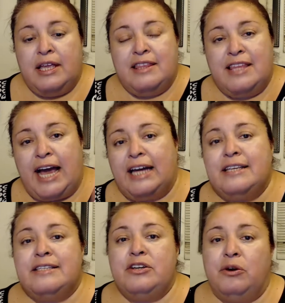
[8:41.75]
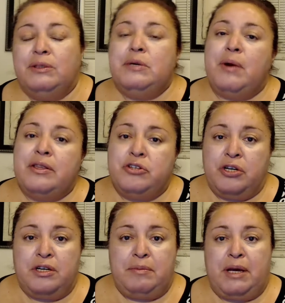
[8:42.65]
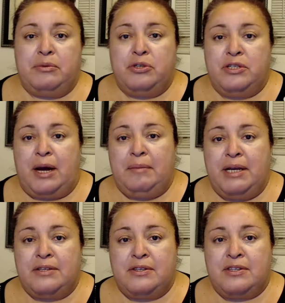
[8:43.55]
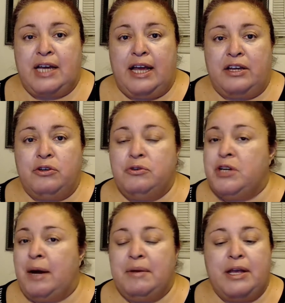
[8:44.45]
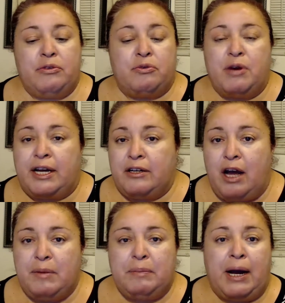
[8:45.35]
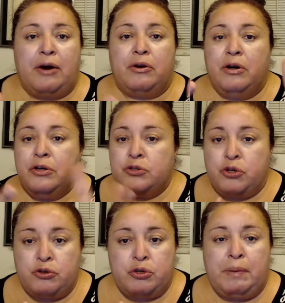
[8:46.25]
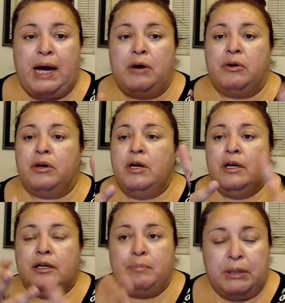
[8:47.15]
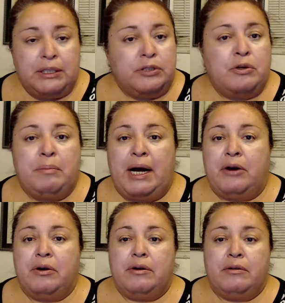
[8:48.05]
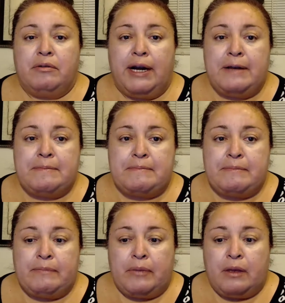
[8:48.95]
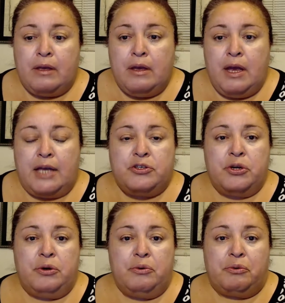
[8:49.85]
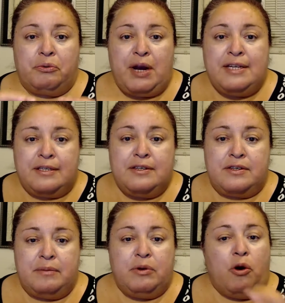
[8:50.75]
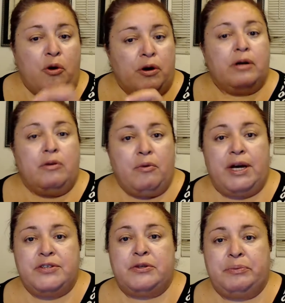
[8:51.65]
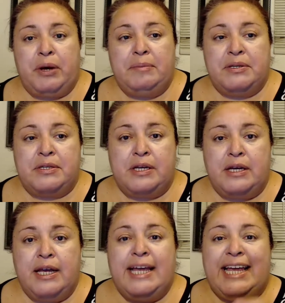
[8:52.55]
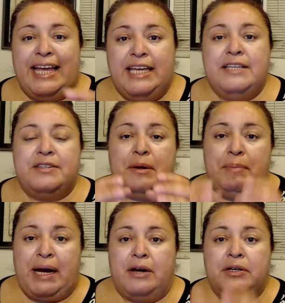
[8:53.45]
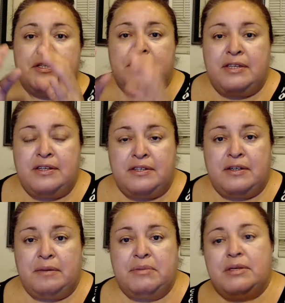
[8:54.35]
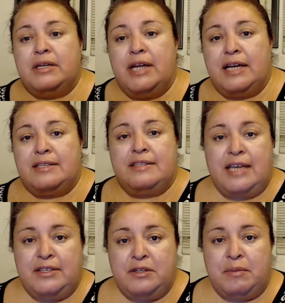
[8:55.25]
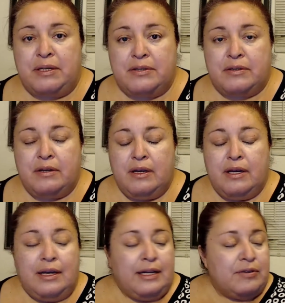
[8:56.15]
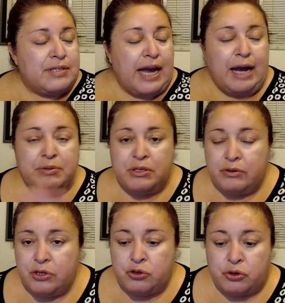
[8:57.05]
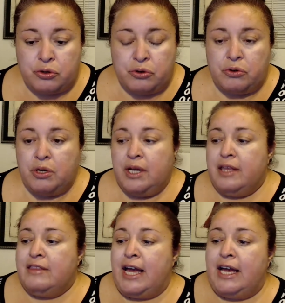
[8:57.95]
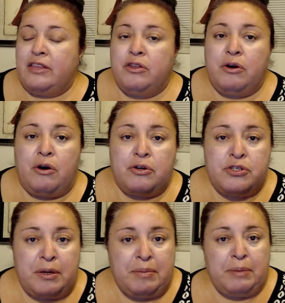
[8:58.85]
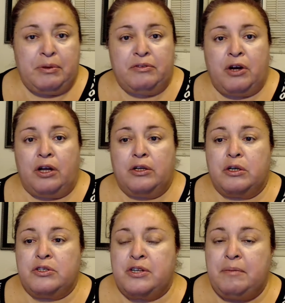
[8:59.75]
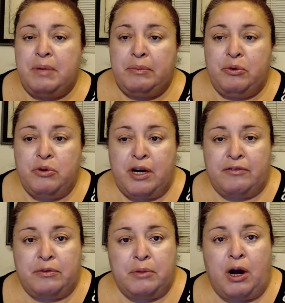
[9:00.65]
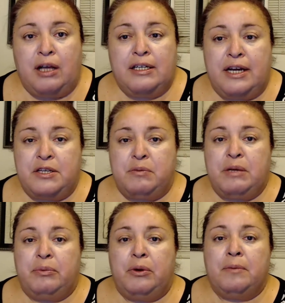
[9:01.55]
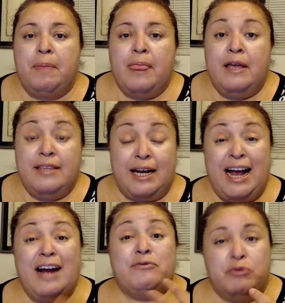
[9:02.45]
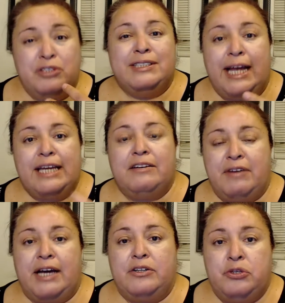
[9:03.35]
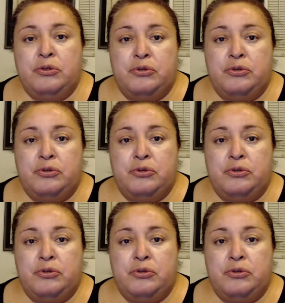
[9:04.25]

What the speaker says: That is the only way that you're going to be able to dominate society. You dominate through economic power, social power, political power, right? And so racism or white supremacy is about systems, not sentiments. Now, it's absolutely true that there are some people of color, some people who come from colonized people that have real negative attitudes